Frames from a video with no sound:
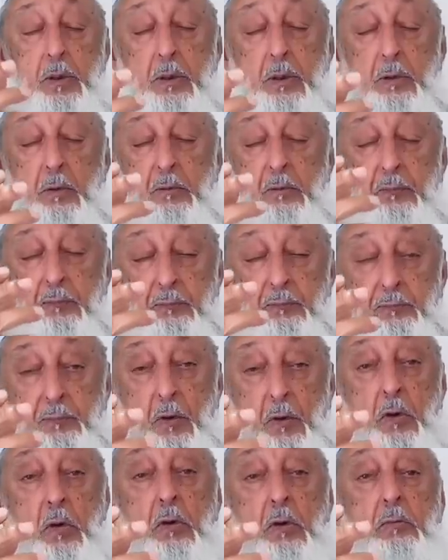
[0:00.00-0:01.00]
of the
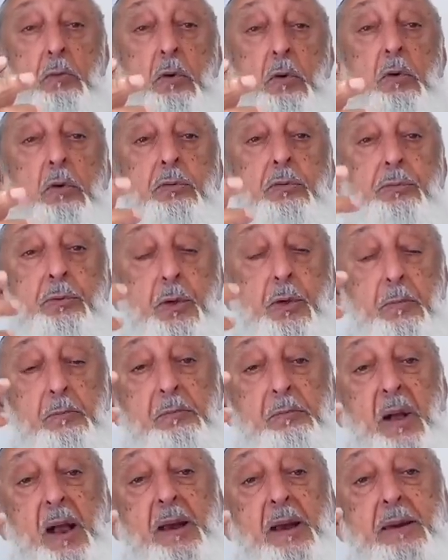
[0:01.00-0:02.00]
foremost
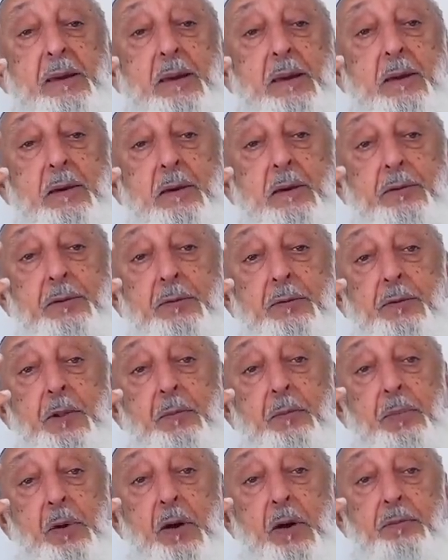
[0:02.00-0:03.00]
companions of the
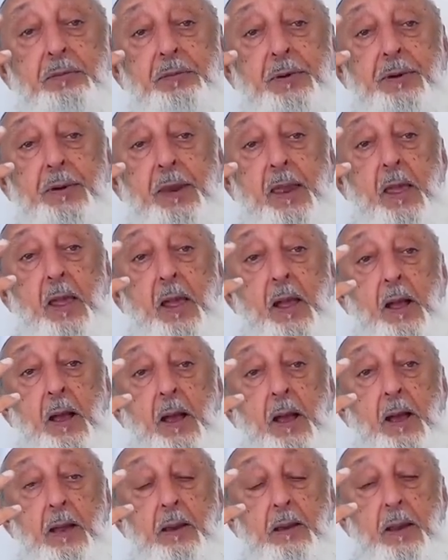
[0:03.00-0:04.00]
Prophet,
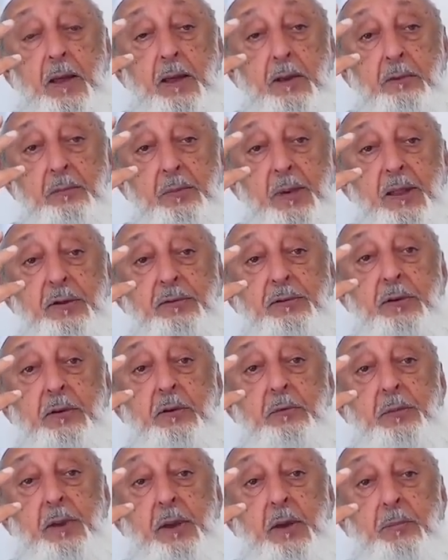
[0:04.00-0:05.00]
Allah's
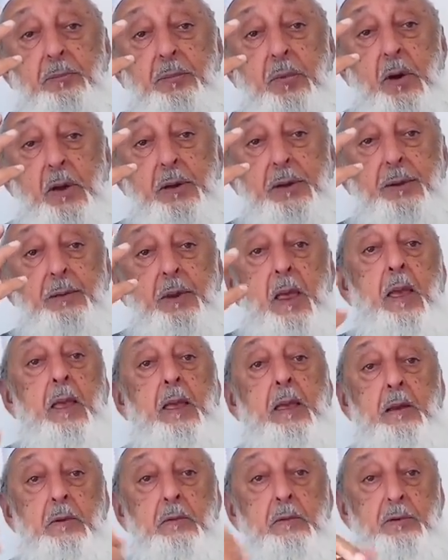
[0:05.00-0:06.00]
blessing be upon him,
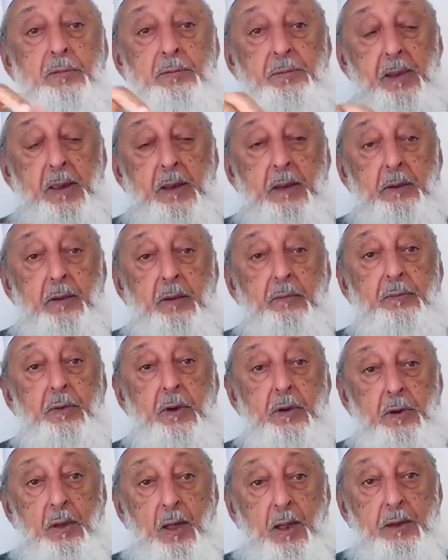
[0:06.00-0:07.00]
in respect of the
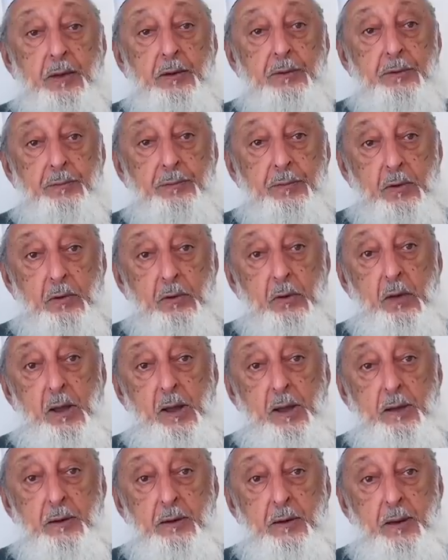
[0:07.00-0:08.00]
knowledge of the
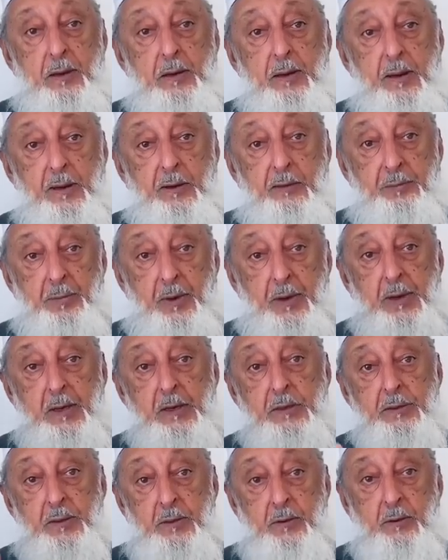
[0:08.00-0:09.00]
Quran and the
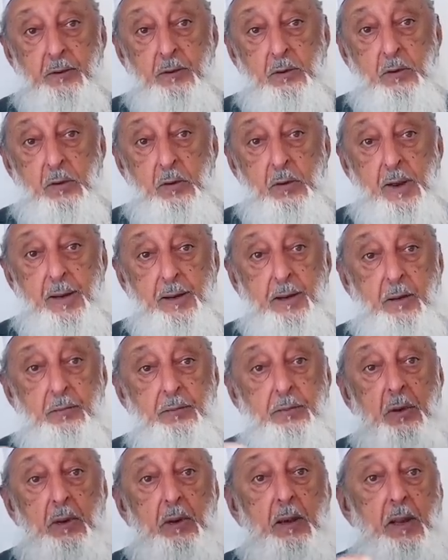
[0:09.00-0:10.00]
explanation of the Quran.
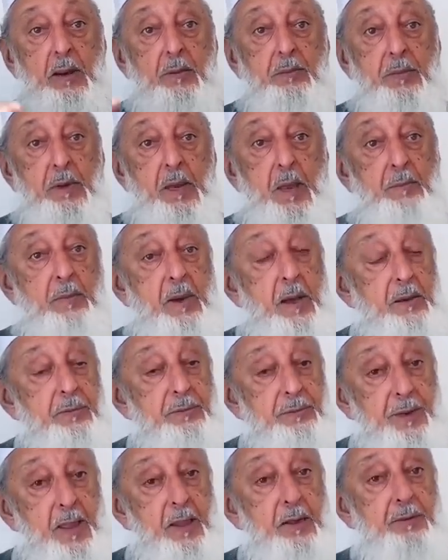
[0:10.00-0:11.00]
Abdullah ibn Abbas
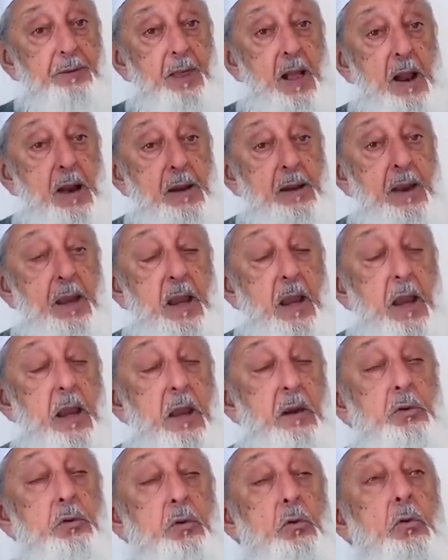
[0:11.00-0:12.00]
stands high,
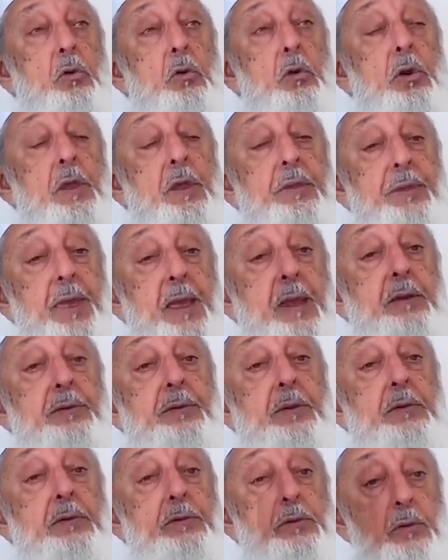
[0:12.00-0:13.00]
shoulders, heads
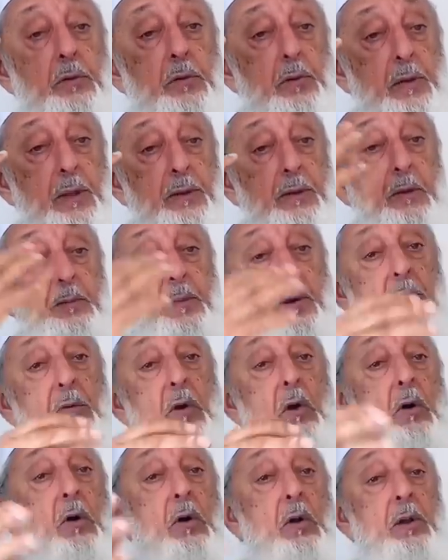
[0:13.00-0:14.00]
and shoulders above
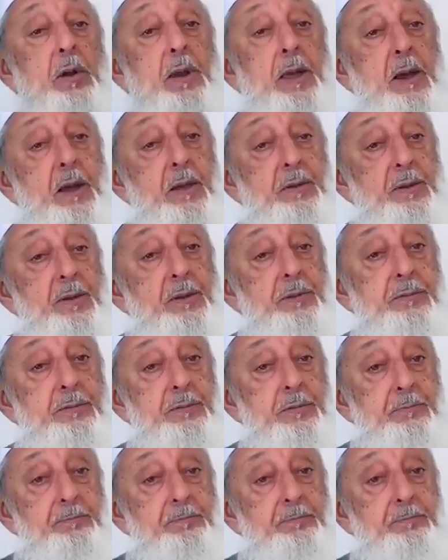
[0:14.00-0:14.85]
all the others.